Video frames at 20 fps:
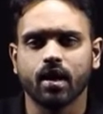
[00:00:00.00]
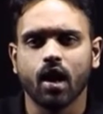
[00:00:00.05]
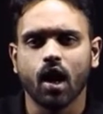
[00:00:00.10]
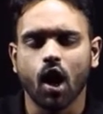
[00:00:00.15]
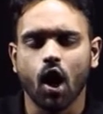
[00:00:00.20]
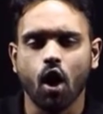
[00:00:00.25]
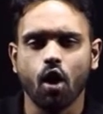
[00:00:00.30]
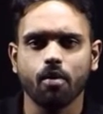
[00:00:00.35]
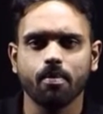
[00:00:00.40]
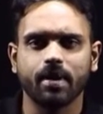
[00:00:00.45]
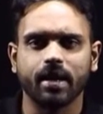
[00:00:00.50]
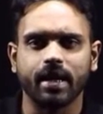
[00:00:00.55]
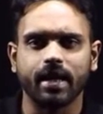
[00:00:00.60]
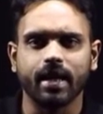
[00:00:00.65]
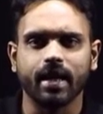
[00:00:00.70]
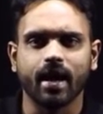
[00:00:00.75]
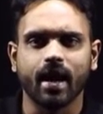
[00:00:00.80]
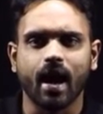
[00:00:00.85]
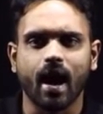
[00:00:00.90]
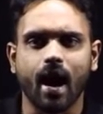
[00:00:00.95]
How
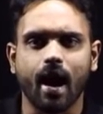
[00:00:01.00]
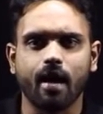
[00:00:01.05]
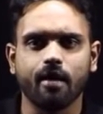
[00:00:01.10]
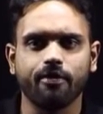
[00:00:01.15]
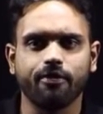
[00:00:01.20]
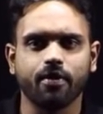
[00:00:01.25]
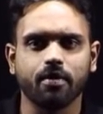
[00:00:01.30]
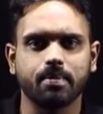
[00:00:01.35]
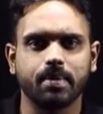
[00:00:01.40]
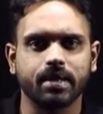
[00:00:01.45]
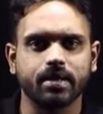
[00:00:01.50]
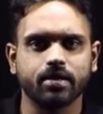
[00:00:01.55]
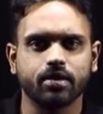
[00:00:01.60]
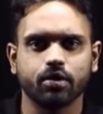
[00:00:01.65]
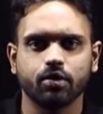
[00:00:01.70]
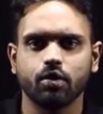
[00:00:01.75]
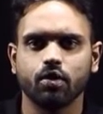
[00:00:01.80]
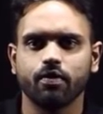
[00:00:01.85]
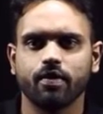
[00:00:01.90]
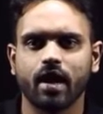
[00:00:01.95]
many
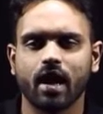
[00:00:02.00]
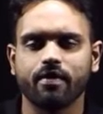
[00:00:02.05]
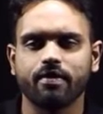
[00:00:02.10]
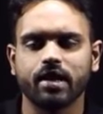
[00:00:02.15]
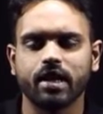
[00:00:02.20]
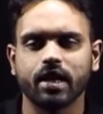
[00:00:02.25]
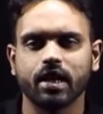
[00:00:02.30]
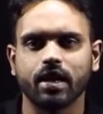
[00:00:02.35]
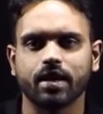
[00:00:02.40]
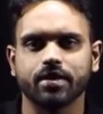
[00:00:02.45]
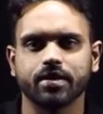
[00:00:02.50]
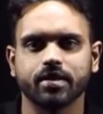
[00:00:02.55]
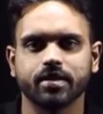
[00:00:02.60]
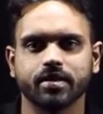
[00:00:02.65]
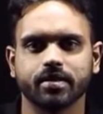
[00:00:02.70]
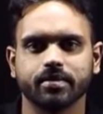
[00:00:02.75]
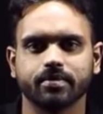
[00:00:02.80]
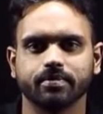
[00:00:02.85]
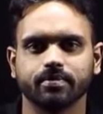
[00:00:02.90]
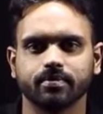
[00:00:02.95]
alphabets do we have in
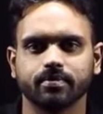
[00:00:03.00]
English?